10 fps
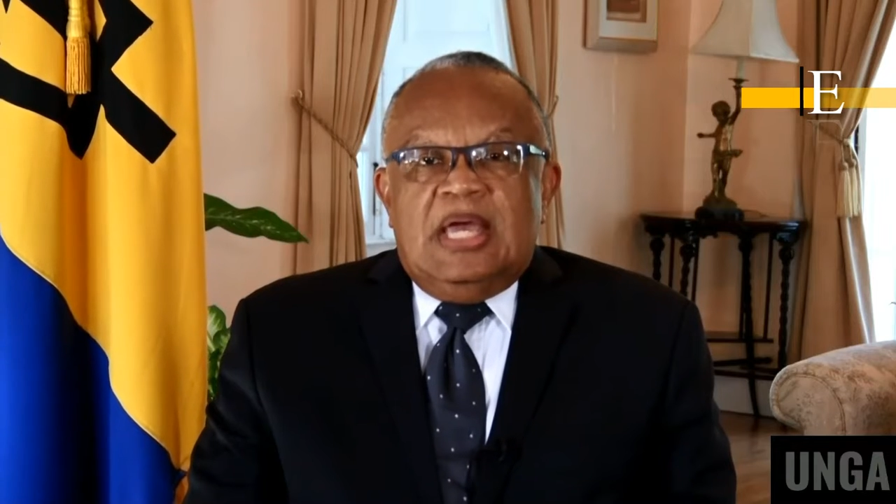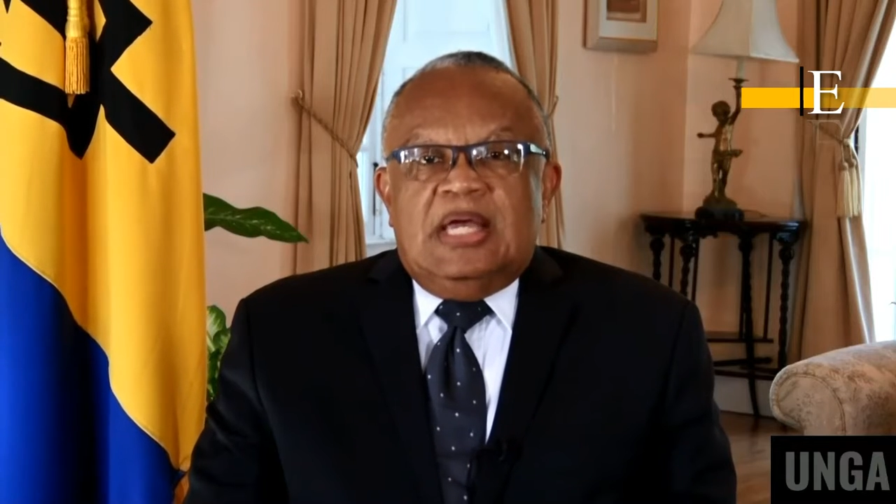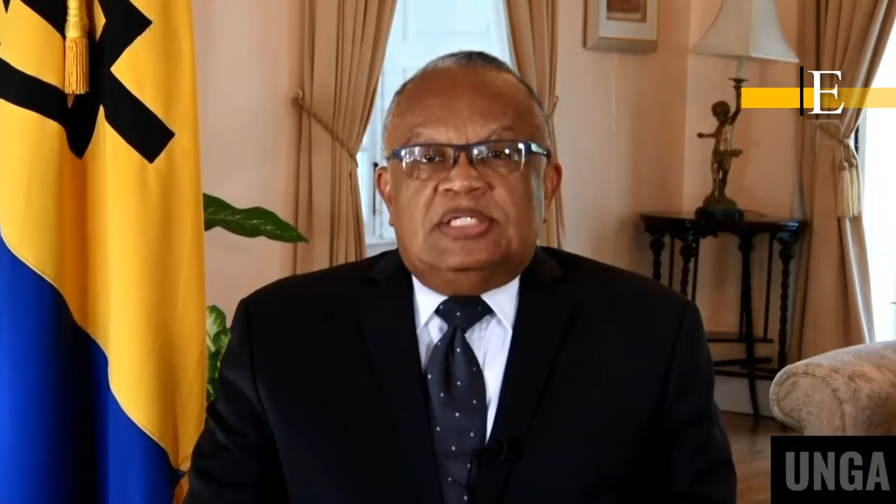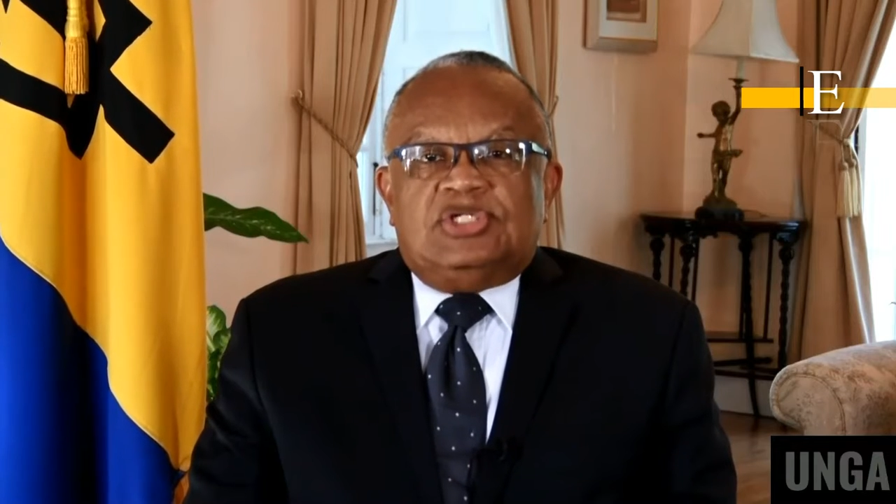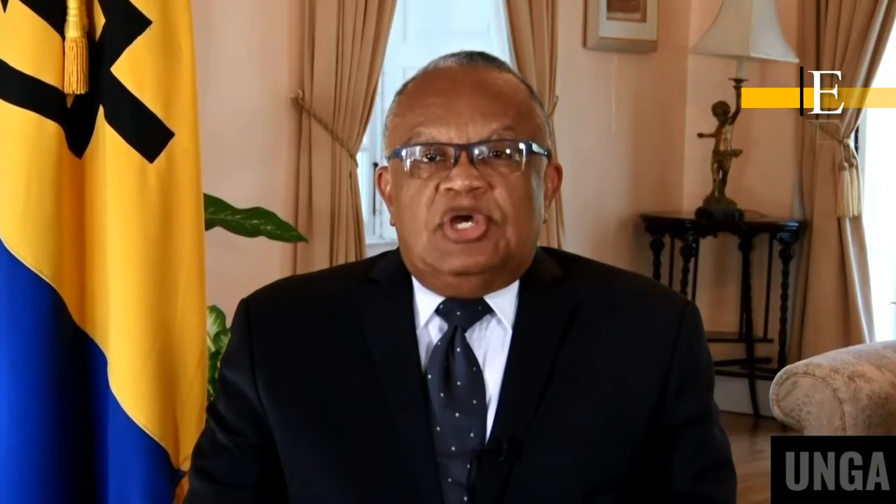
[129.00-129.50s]

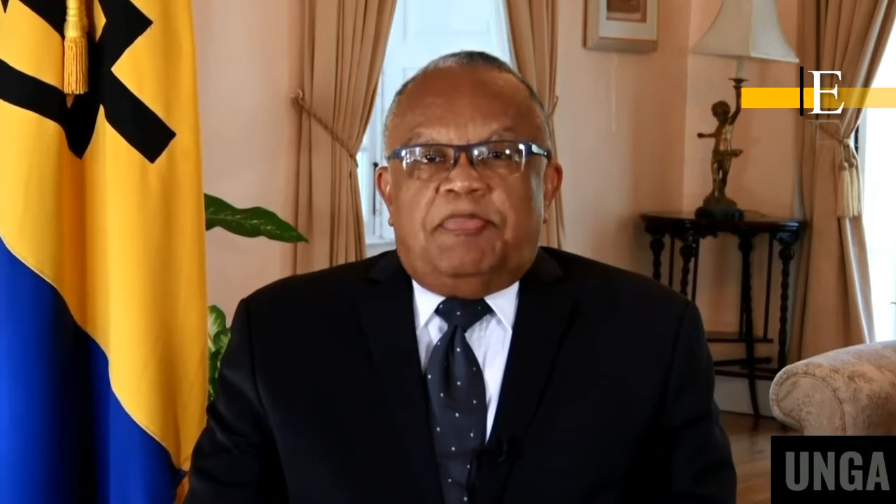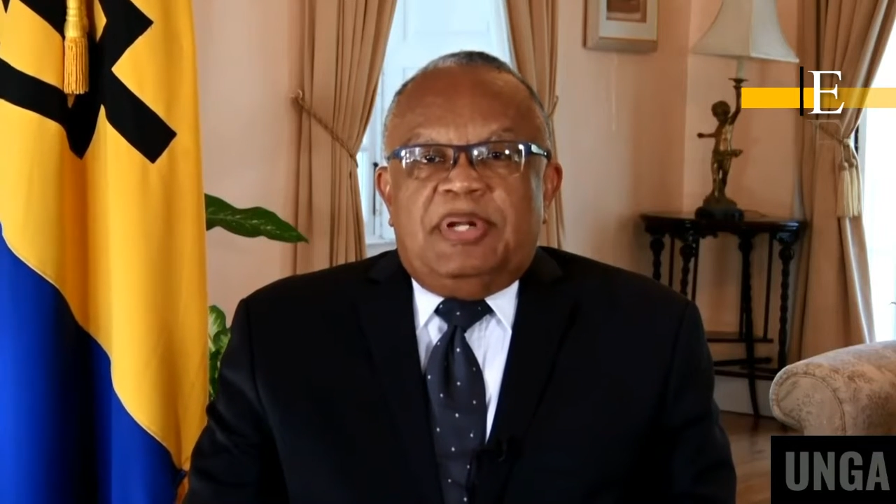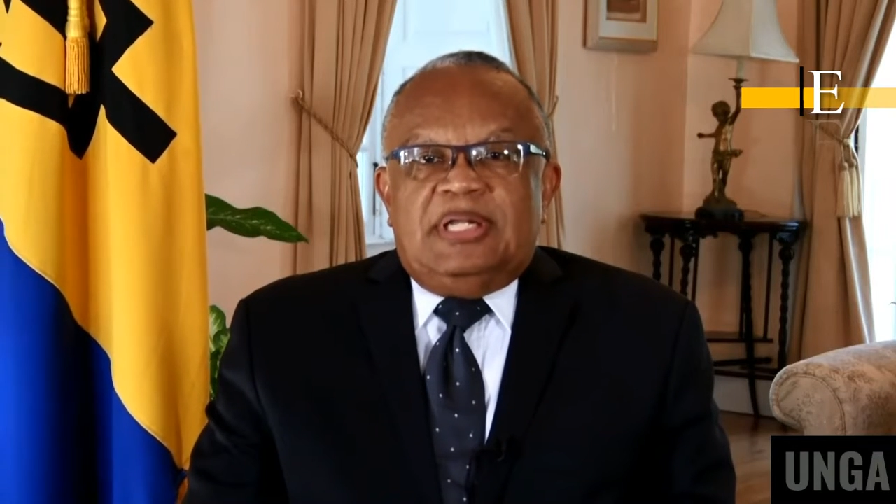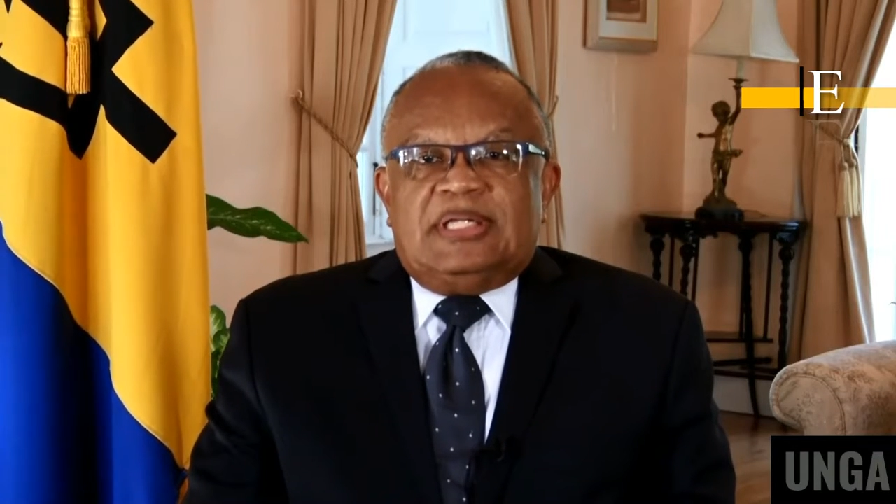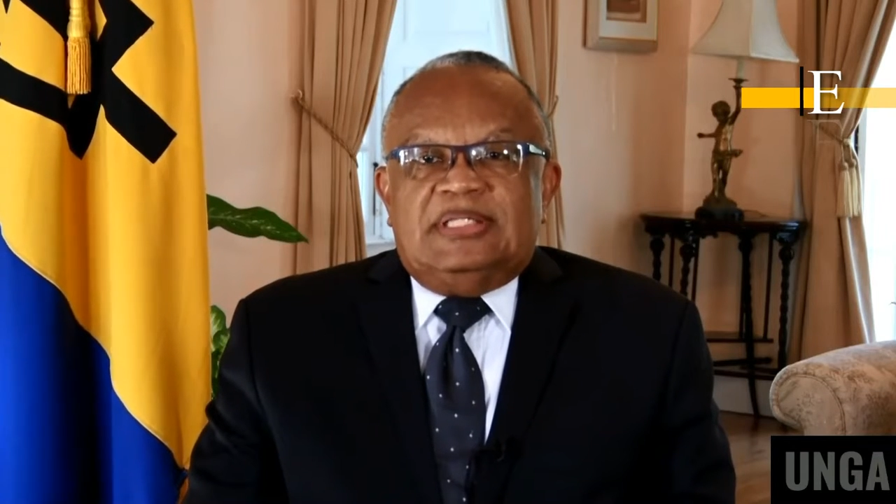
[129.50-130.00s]

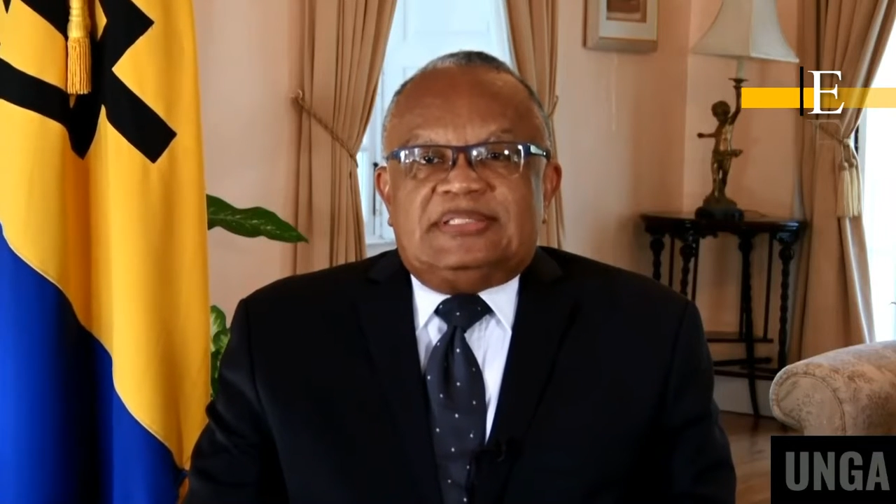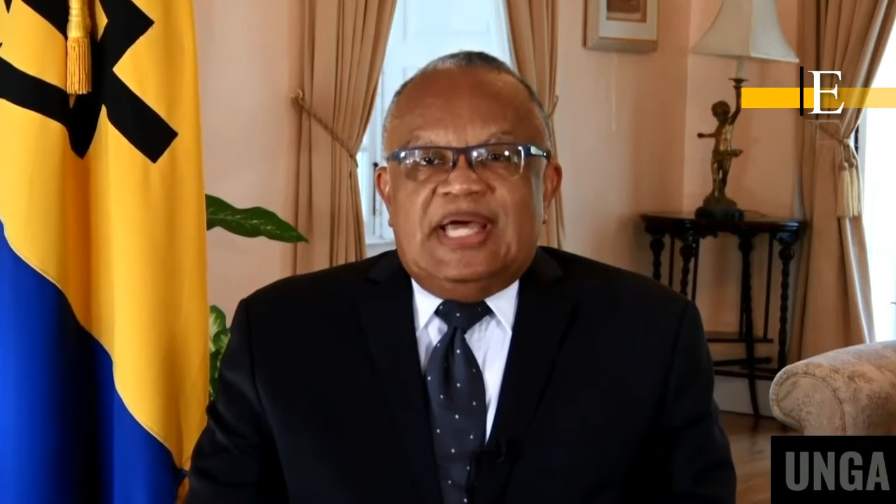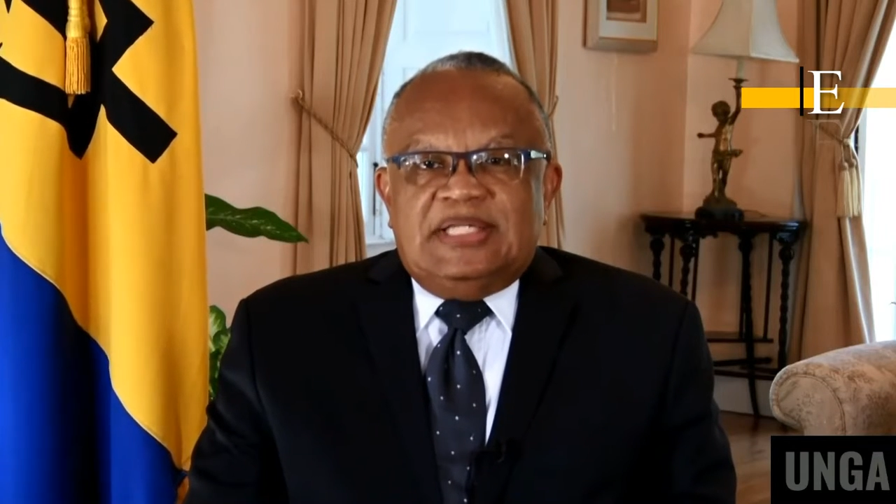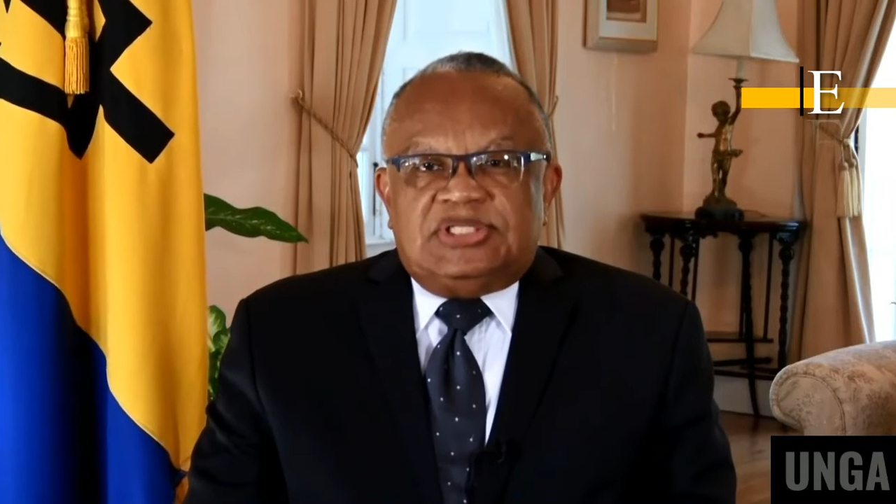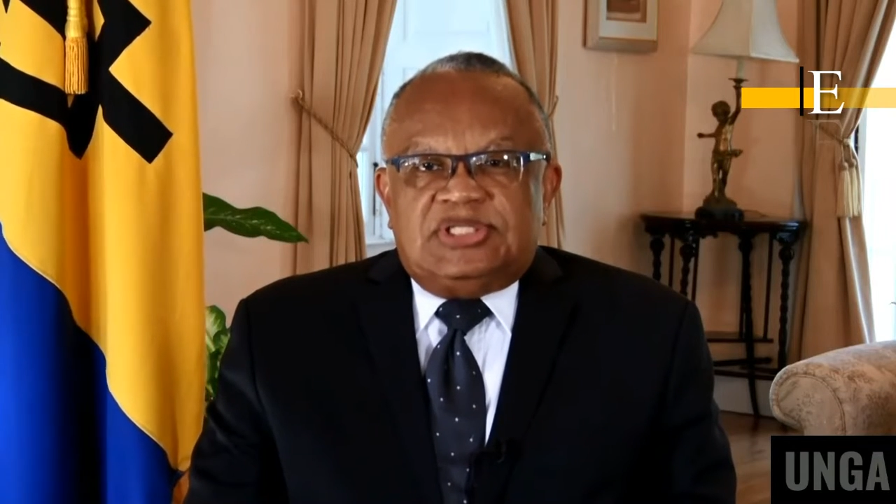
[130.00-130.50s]
Geopolitical
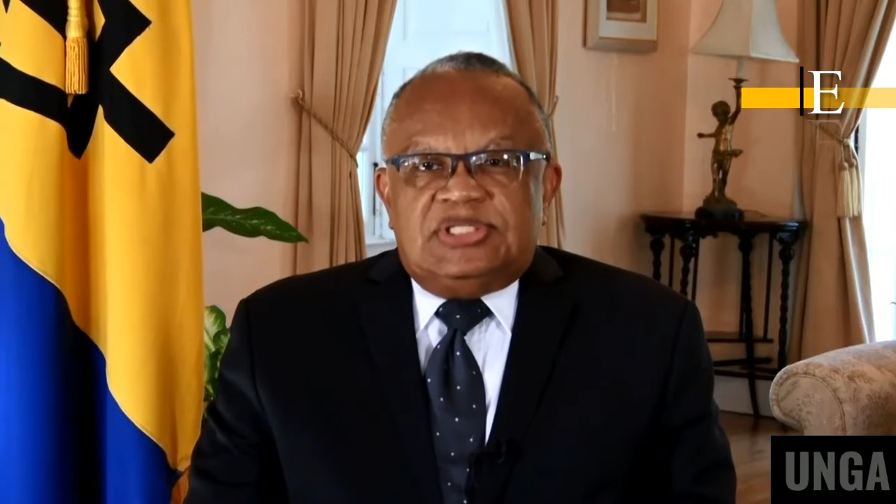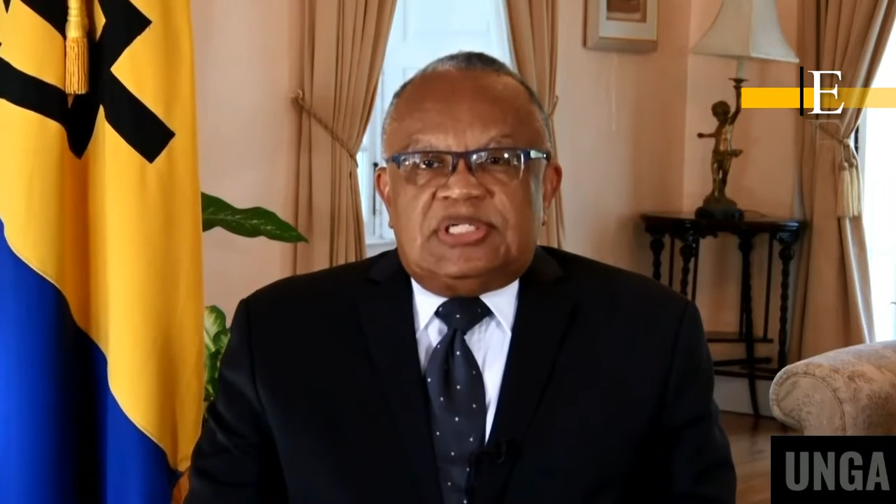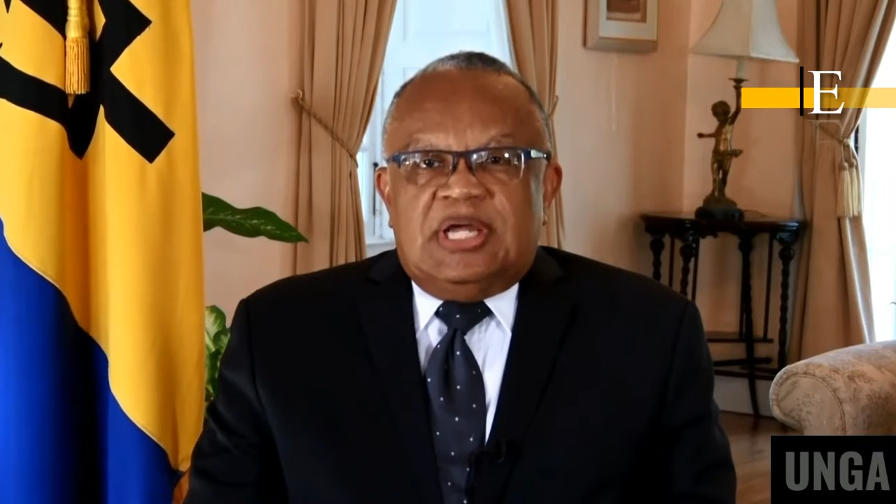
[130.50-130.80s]
tensions are